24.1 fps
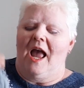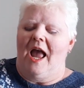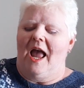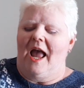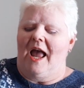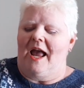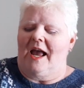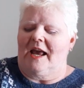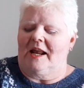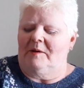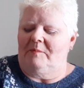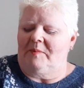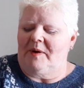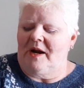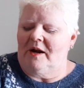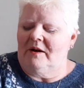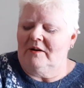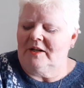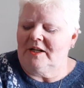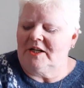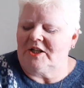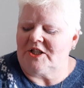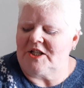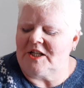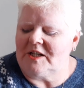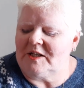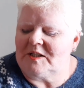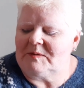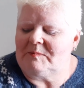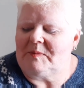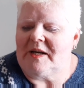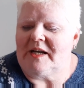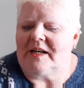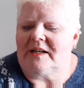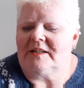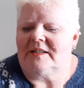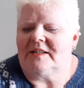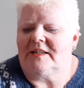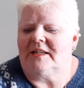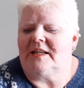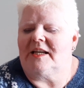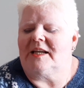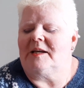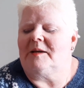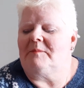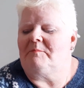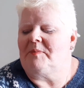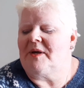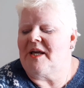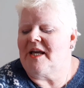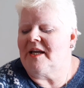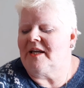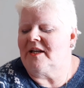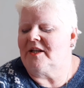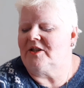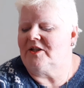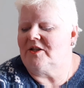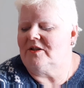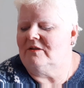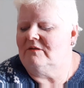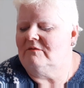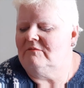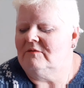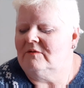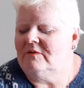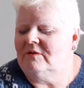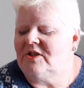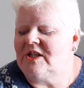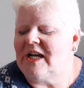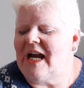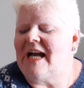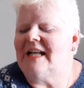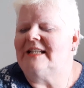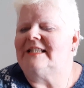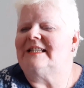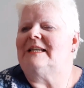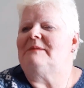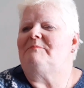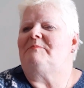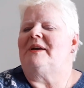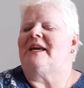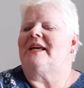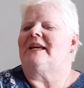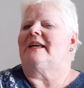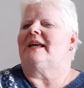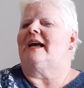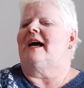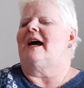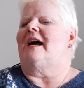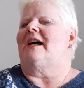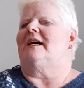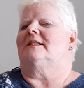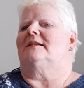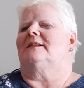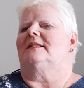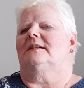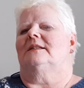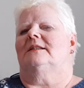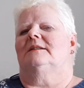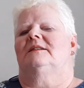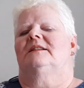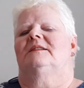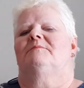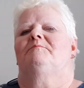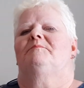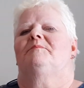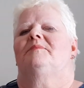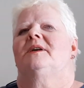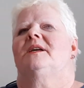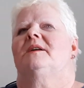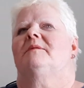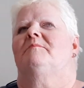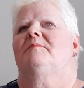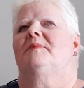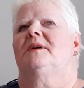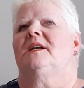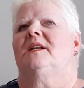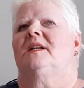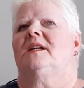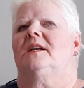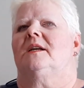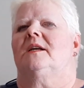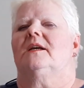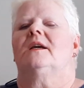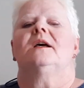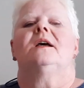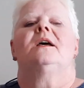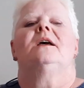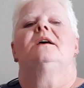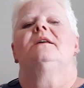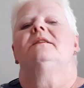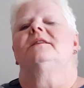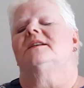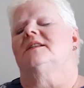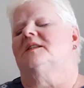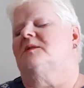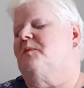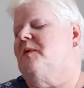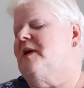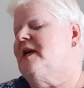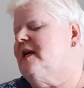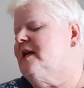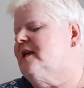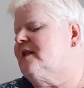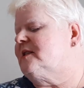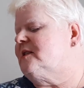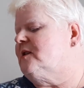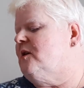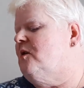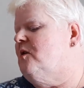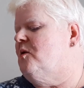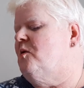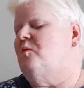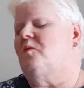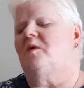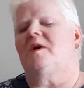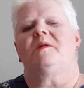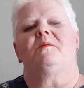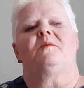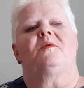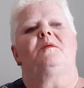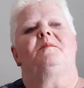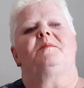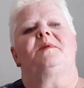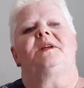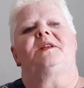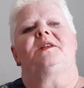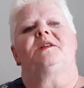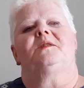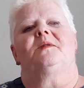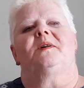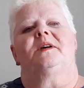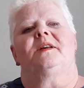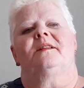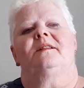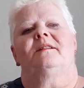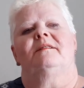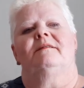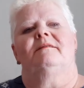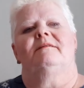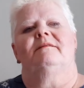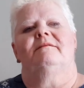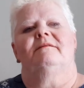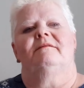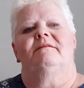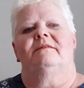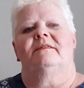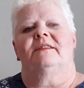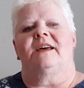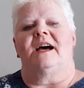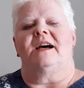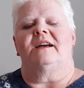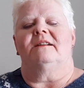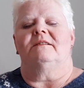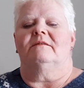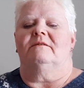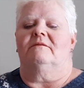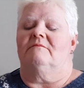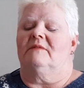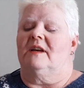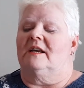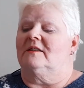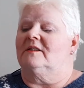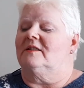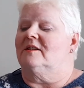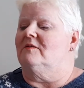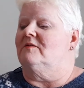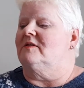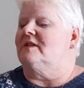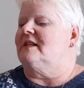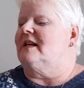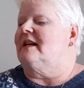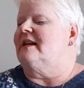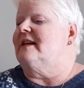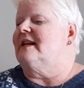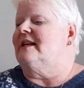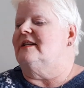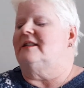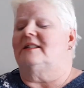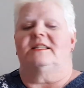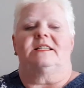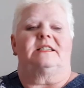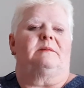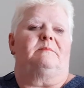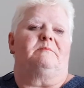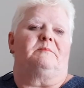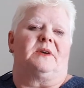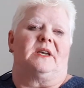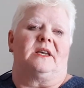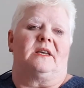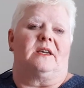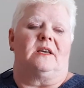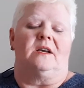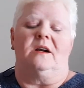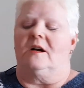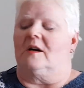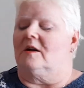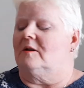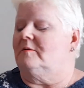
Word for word: And apparently she's picked the pink, jazzy pink hat, pink beanie this week. So we will be doing that as soon as I get to some pink yarn.